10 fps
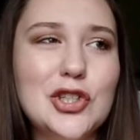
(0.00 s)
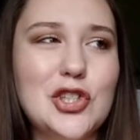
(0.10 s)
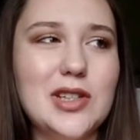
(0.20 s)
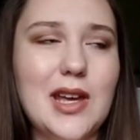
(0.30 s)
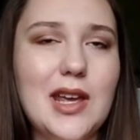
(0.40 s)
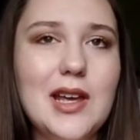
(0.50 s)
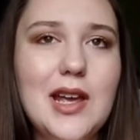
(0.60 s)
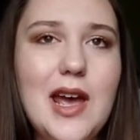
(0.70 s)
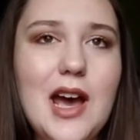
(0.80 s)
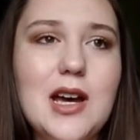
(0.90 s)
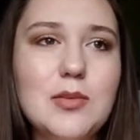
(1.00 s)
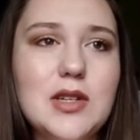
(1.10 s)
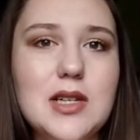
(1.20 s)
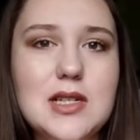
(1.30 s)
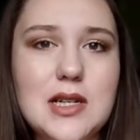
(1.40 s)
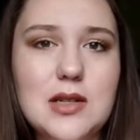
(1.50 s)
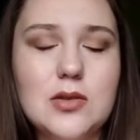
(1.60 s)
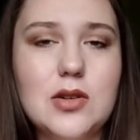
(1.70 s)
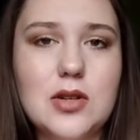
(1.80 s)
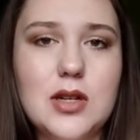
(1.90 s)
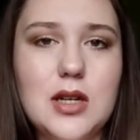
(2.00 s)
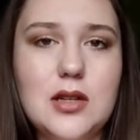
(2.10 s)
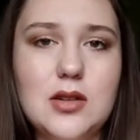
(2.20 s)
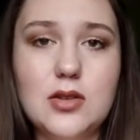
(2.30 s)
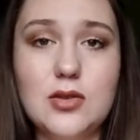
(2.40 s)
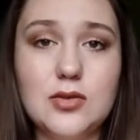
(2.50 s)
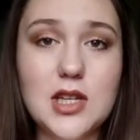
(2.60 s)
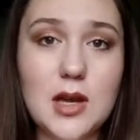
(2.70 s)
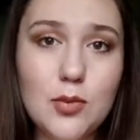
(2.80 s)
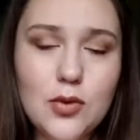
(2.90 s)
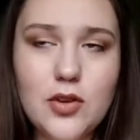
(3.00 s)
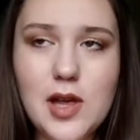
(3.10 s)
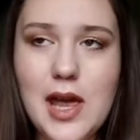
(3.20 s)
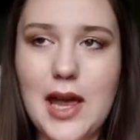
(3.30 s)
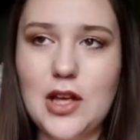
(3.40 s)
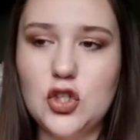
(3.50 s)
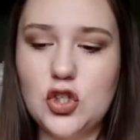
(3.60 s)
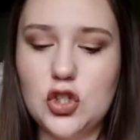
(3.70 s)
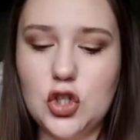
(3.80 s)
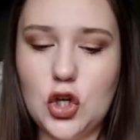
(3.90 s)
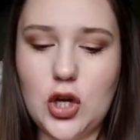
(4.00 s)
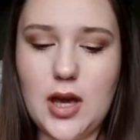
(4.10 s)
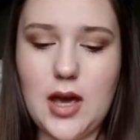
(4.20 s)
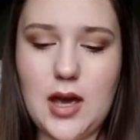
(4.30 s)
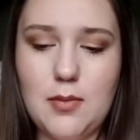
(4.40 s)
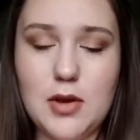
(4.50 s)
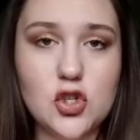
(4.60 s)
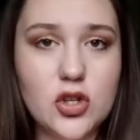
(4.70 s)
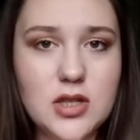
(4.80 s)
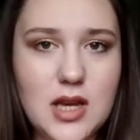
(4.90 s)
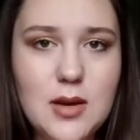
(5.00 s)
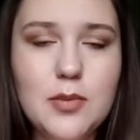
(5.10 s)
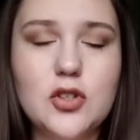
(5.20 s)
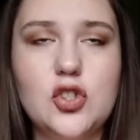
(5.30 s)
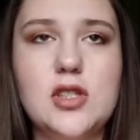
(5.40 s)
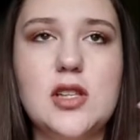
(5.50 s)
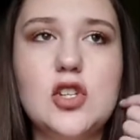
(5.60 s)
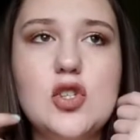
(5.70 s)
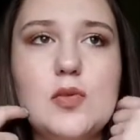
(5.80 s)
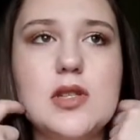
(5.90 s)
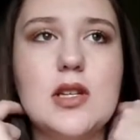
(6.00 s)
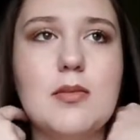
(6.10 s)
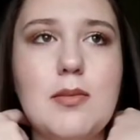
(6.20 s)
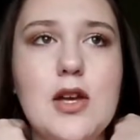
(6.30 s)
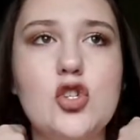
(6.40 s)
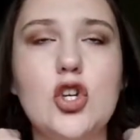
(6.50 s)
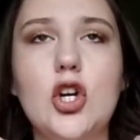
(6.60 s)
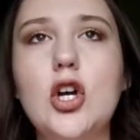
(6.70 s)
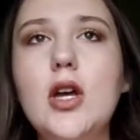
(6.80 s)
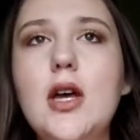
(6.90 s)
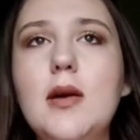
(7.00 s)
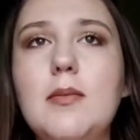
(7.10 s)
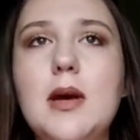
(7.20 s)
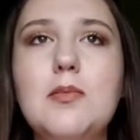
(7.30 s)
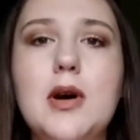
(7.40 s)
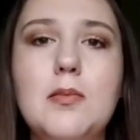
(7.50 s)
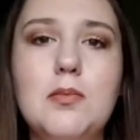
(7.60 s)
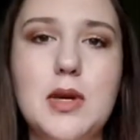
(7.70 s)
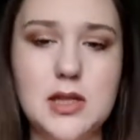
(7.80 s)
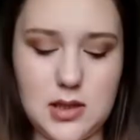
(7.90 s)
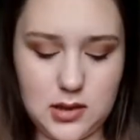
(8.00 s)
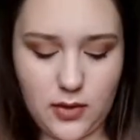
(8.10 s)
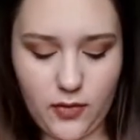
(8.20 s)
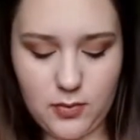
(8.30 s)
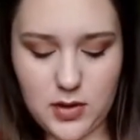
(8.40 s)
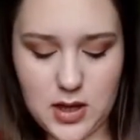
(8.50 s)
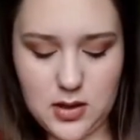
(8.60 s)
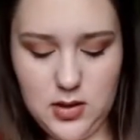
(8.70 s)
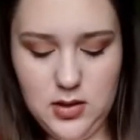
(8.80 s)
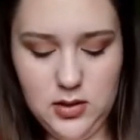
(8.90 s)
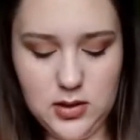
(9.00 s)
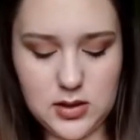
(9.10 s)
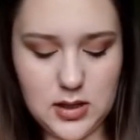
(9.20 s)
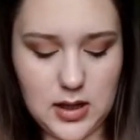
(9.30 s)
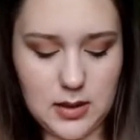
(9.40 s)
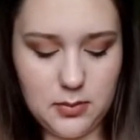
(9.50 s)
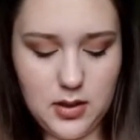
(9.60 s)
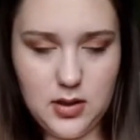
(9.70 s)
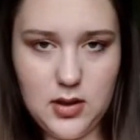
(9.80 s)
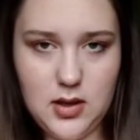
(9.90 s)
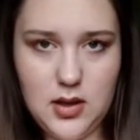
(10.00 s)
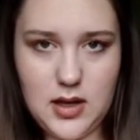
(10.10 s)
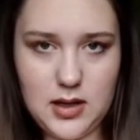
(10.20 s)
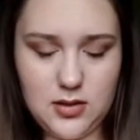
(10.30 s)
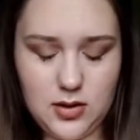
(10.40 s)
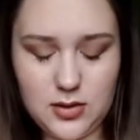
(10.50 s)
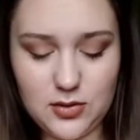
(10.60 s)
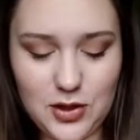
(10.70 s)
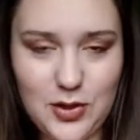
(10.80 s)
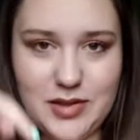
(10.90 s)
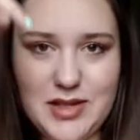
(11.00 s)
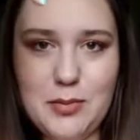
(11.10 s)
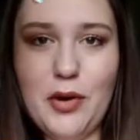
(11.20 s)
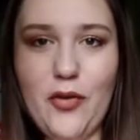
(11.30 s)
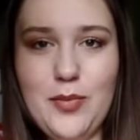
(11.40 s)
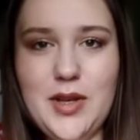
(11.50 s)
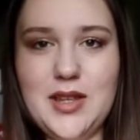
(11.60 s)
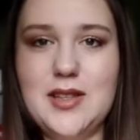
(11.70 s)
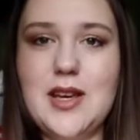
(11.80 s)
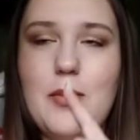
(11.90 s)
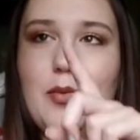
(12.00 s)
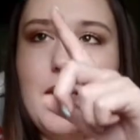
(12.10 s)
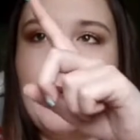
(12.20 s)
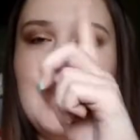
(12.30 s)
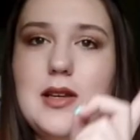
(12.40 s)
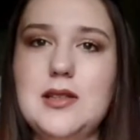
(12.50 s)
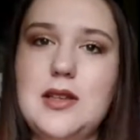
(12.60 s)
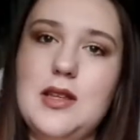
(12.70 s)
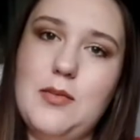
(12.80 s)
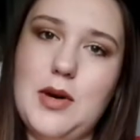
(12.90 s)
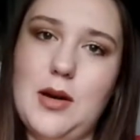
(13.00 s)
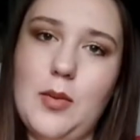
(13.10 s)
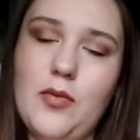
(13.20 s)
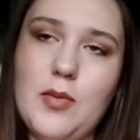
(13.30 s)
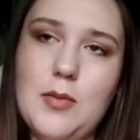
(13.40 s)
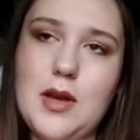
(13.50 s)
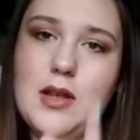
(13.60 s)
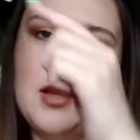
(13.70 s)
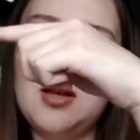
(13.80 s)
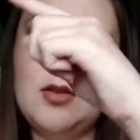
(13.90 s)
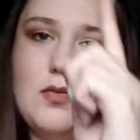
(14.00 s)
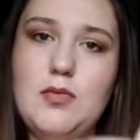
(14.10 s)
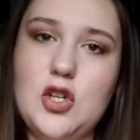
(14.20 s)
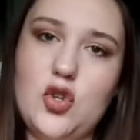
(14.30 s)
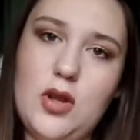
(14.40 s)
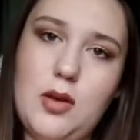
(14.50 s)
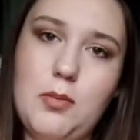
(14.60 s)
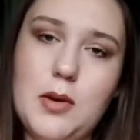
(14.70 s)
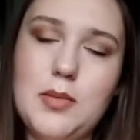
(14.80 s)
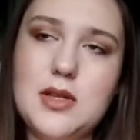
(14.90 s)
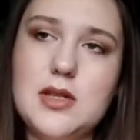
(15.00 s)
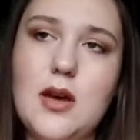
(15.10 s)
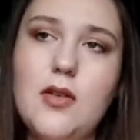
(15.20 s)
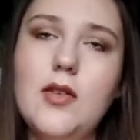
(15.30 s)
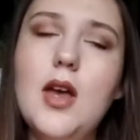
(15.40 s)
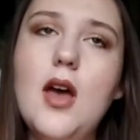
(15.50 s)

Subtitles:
She like had me lay down on the little table and she took a measuring tape and she said that she was going to measure my bump basically from like the top, I don't think you can see, but from like the top of my belly to like the bottom of my belly, like measuring the bump itself.